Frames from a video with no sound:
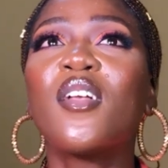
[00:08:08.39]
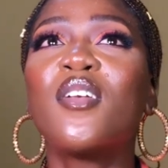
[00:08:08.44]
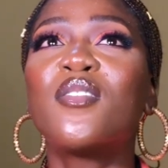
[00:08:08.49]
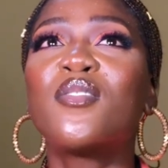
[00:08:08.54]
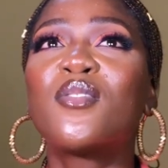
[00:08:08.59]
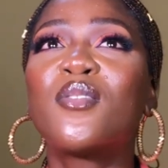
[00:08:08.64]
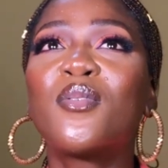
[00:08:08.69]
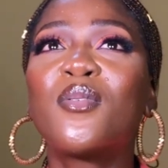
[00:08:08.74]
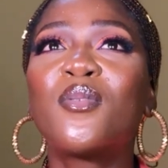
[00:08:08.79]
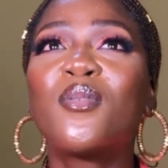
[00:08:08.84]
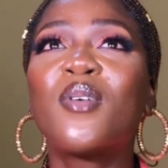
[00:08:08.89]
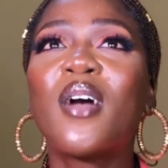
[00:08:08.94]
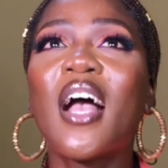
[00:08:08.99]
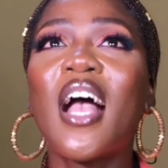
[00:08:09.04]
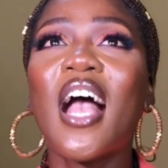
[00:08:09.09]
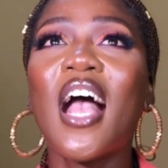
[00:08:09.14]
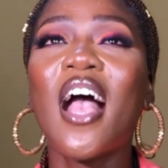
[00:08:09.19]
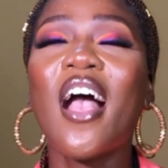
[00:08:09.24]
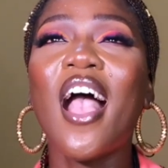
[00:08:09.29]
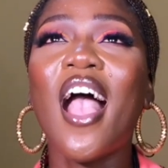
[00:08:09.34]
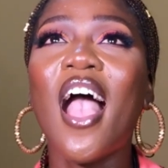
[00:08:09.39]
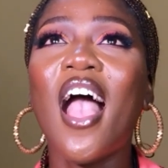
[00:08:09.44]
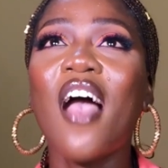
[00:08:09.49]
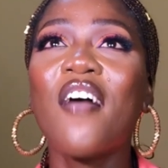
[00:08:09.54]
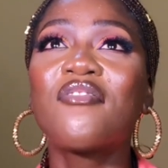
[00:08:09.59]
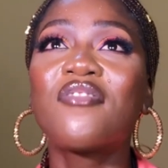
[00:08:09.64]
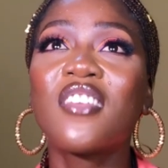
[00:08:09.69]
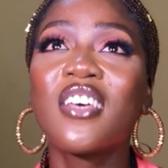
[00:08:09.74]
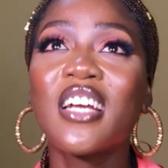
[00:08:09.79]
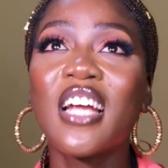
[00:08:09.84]
So
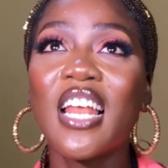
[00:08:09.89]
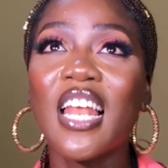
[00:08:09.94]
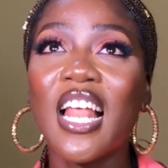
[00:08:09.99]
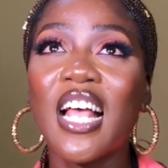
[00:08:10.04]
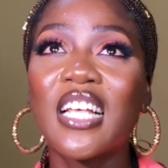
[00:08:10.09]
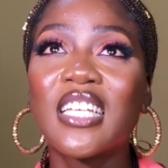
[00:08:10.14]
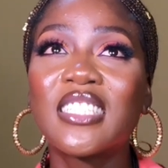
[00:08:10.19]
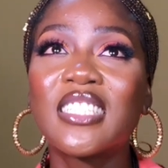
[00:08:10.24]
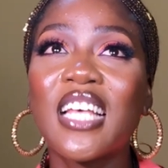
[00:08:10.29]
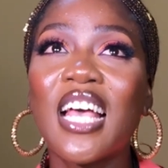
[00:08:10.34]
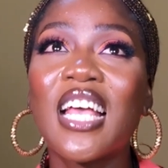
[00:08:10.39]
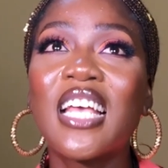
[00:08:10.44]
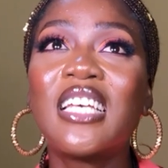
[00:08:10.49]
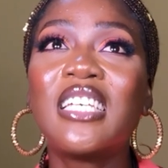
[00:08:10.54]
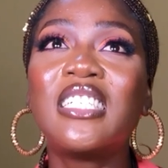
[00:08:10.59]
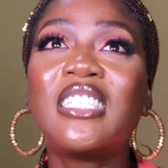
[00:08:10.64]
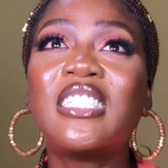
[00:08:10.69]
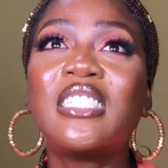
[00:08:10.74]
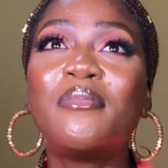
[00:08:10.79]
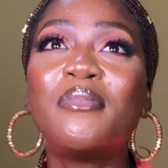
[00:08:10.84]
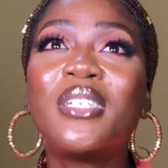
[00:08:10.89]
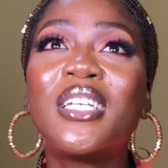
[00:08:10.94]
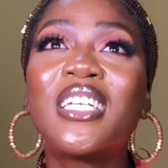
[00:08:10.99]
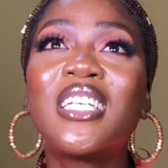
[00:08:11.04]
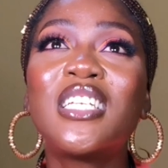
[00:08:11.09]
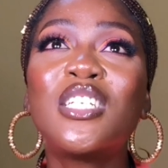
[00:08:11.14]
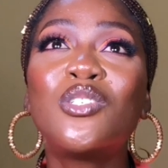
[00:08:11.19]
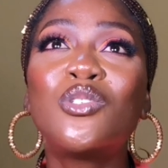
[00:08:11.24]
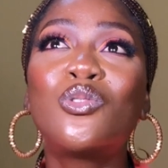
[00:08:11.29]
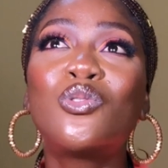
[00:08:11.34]
after class, I
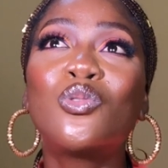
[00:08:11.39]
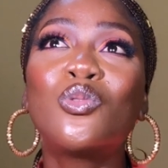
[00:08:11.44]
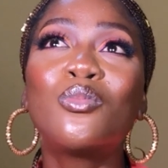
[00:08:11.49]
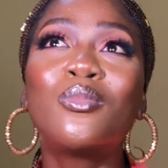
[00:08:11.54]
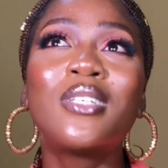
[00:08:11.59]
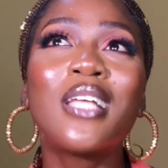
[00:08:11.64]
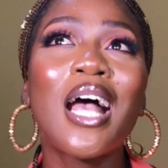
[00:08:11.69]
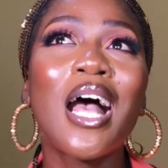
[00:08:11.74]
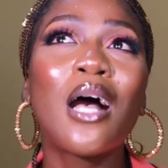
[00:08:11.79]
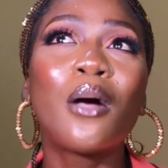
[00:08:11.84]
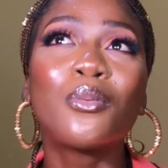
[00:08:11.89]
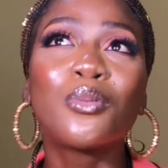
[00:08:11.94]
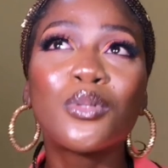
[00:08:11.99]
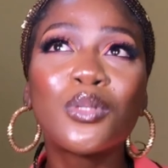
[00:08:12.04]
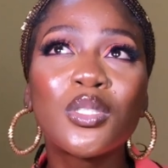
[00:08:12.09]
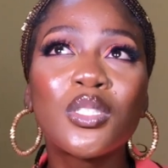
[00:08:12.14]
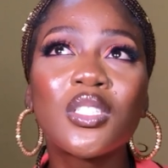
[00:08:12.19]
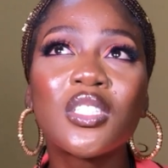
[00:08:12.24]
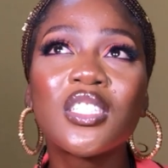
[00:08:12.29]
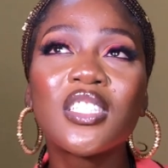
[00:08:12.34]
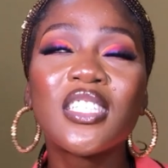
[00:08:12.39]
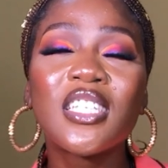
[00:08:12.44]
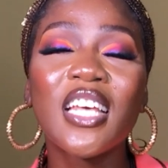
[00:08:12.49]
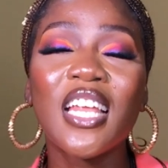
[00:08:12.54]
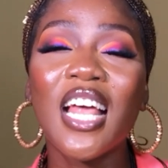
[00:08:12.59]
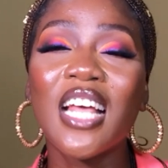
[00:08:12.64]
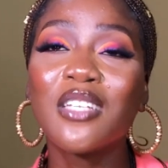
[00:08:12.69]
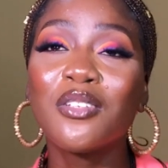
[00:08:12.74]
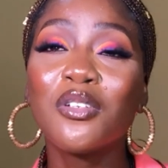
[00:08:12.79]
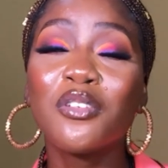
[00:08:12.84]
immediately zoomed out. Then
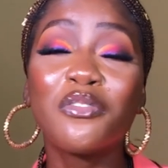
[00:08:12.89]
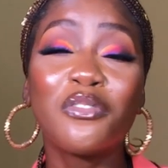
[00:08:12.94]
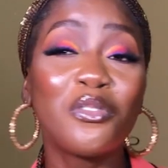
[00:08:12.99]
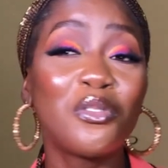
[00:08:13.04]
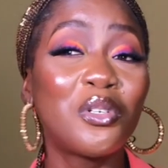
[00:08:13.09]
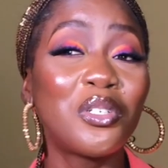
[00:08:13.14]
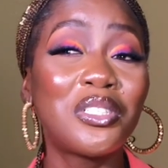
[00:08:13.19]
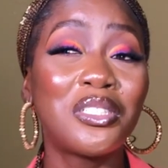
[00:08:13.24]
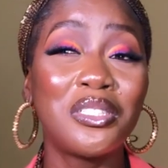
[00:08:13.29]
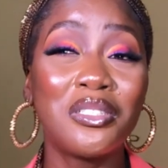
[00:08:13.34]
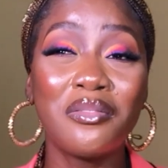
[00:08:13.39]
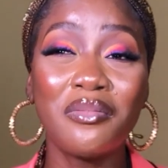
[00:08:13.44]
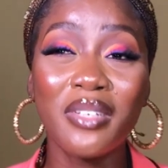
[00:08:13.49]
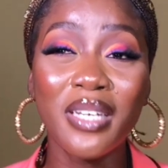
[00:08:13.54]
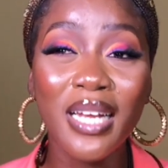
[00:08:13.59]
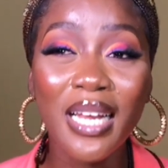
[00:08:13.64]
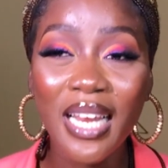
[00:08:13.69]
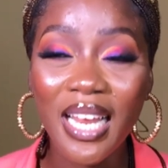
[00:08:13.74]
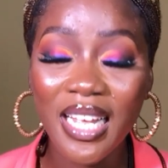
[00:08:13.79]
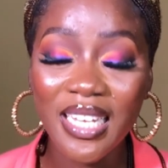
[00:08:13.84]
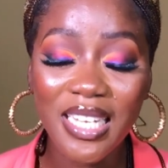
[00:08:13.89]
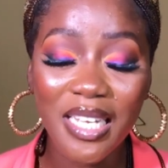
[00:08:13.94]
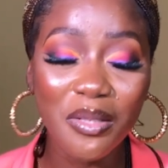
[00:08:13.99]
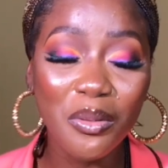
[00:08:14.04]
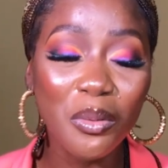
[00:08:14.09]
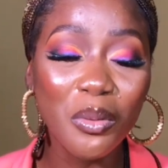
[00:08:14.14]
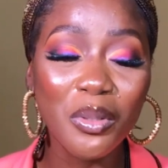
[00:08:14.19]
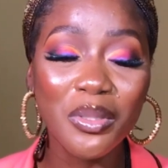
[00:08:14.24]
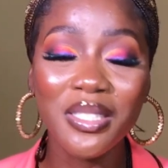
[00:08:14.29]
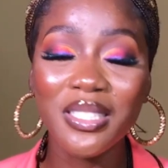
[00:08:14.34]
I had not even gotten the ring light, I had
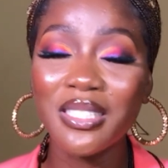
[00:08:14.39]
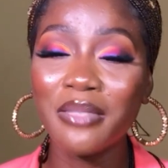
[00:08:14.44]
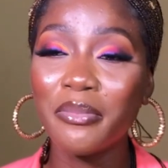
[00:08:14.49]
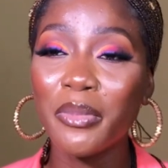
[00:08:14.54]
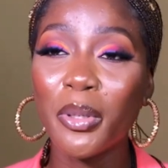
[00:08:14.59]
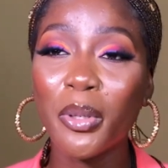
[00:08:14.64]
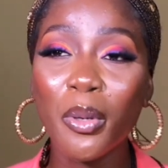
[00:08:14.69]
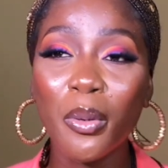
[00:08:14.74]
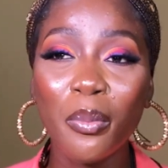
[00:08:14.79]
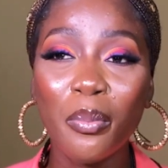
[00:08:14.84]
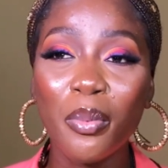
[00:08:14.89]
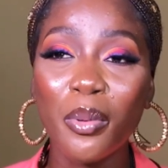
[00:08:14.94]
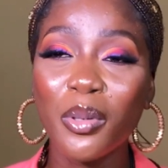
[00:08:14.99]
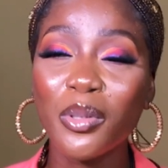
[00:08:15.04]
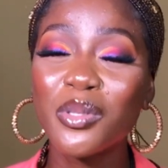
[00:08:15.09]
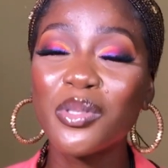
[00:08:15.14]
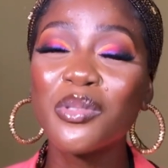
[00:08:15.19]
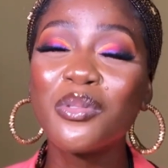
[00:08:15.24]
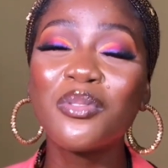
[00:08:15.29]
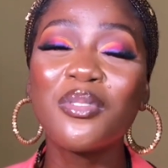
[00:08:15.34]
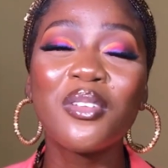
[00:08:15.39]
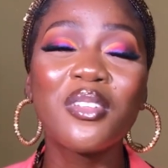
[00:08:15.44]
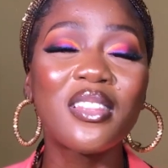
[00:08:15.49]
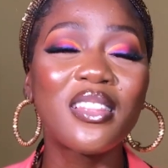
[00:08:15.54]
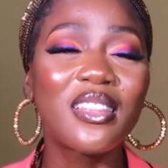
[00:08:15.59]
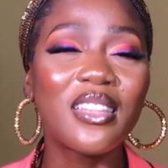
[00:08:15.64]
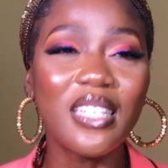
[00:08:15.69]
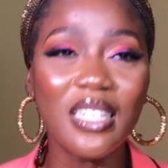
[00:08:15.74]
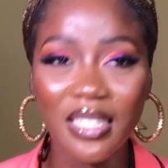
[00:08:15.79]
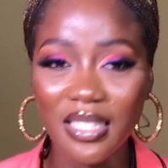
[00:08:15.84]
not gotten the makeup box,
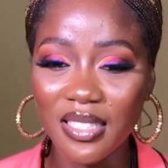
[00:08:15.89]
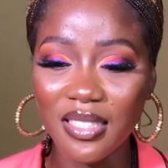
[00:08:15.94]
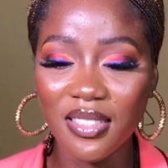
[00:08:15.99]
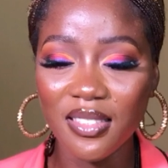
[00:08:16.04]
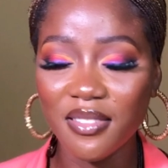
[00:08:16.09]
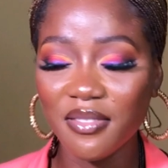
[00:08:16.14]
nothing.